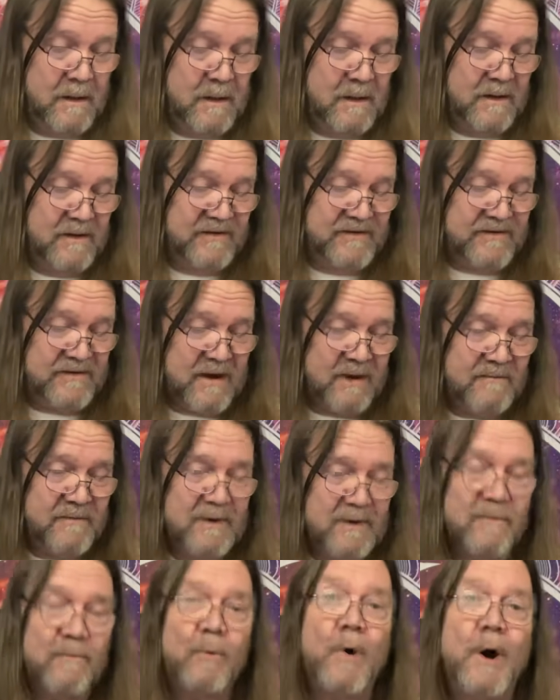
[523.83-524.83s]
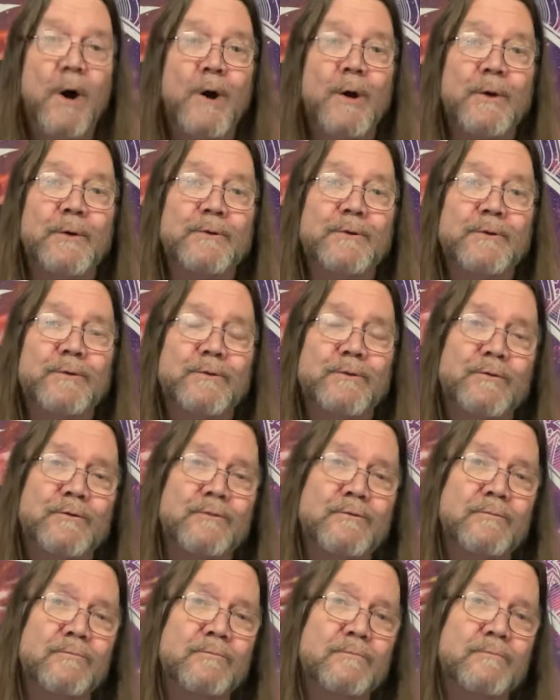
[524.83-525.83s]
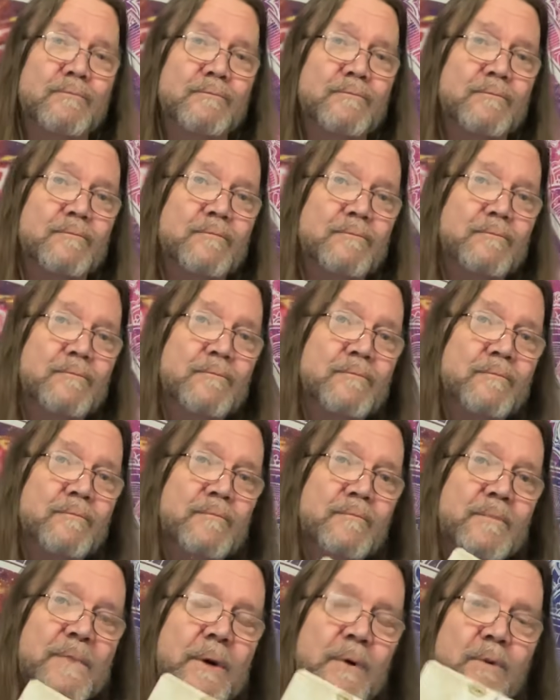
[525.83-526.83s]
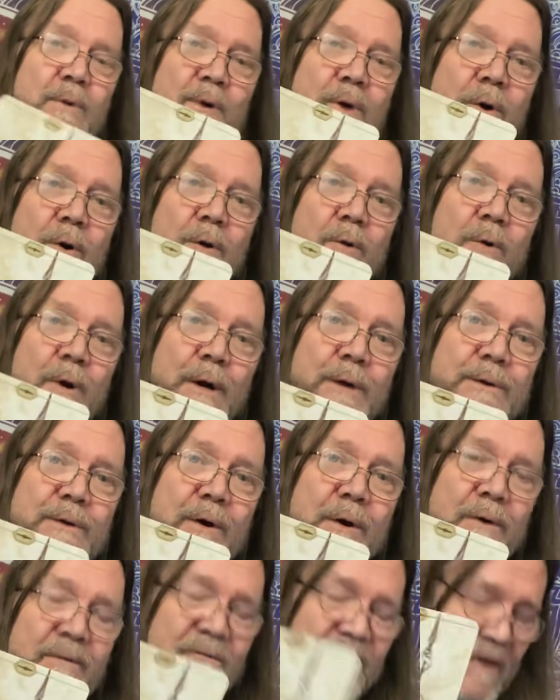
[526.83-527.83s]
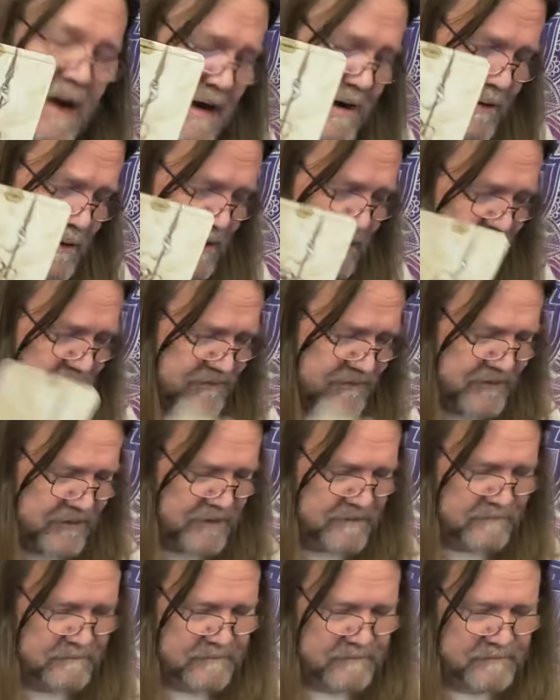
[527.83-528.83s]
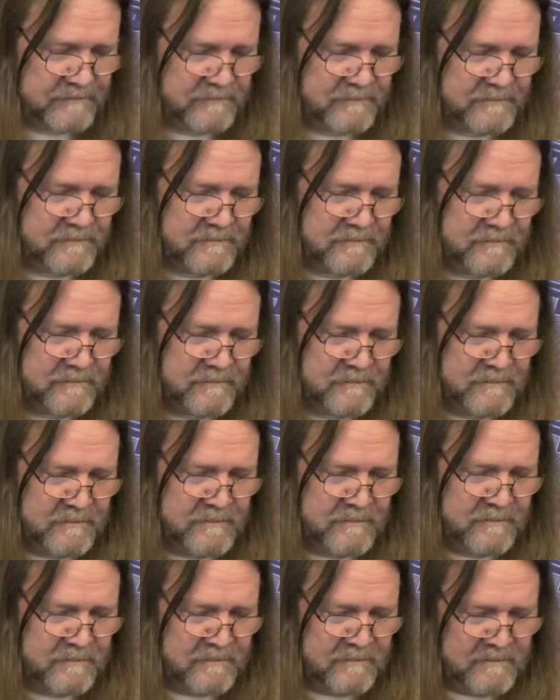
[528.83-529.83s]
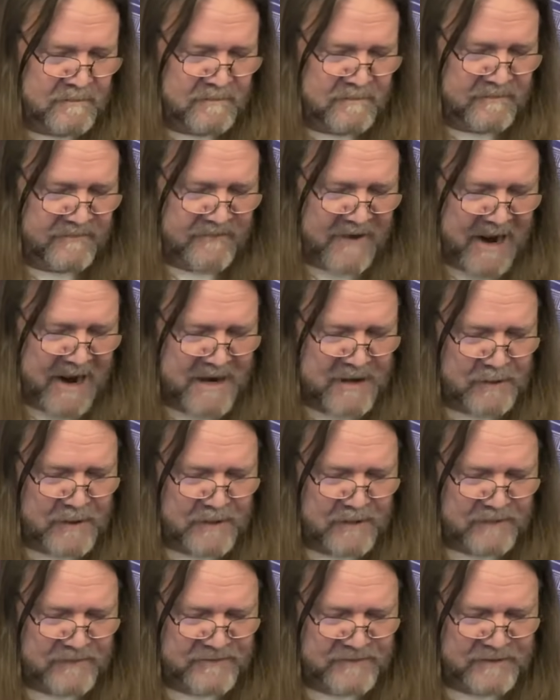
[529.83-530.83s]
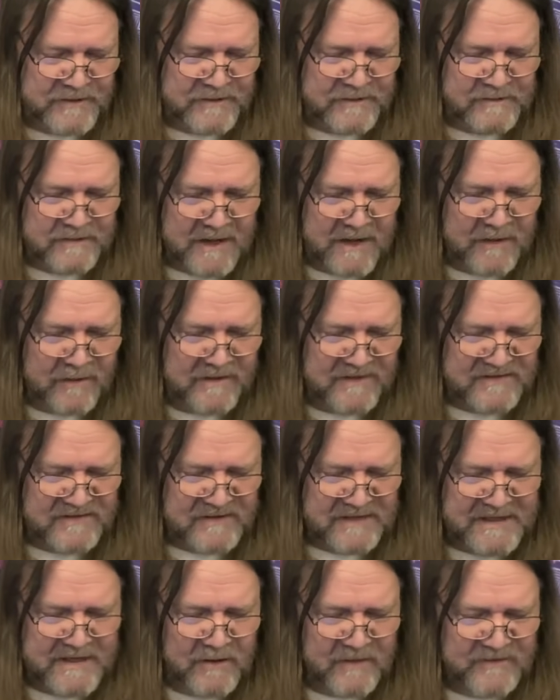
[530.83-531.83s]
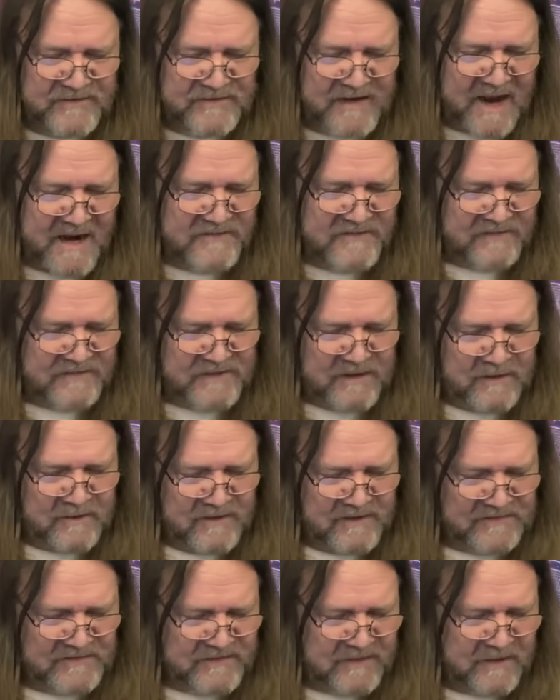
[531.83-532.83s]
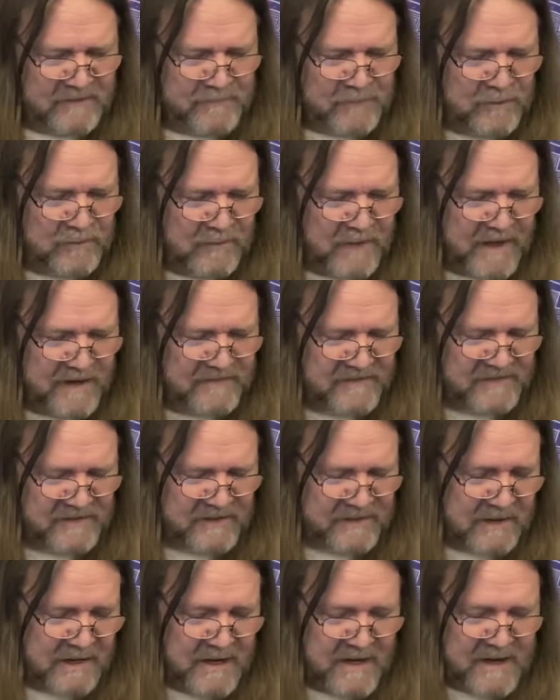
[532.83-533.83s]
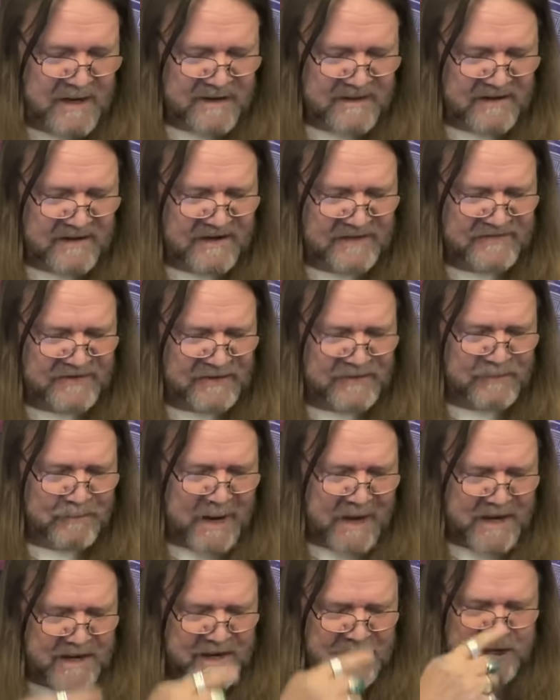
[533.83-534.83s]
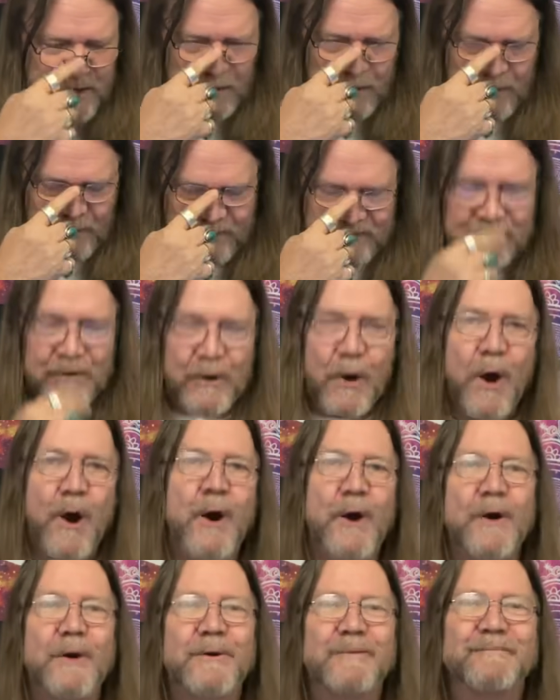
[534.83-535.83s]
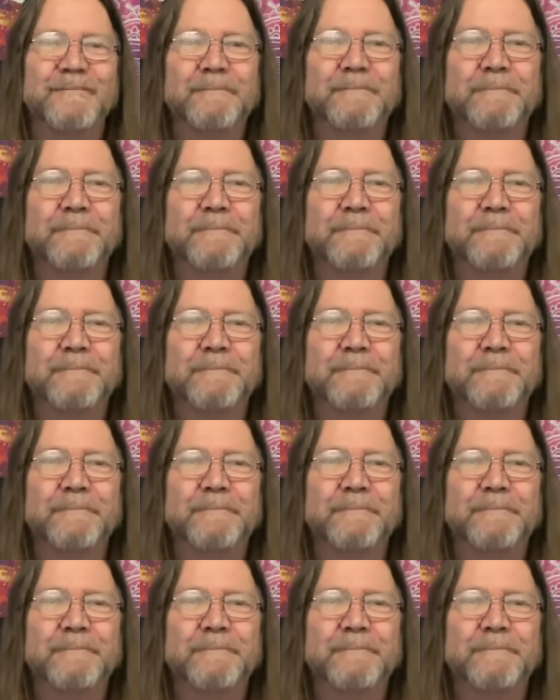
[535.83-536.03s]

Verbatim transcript: Seven of Wands. There we go right there. Fire energy. Fire energy. Aries, Leo, Sagittarius, Sun, Moon, Rising. This is my hero's card.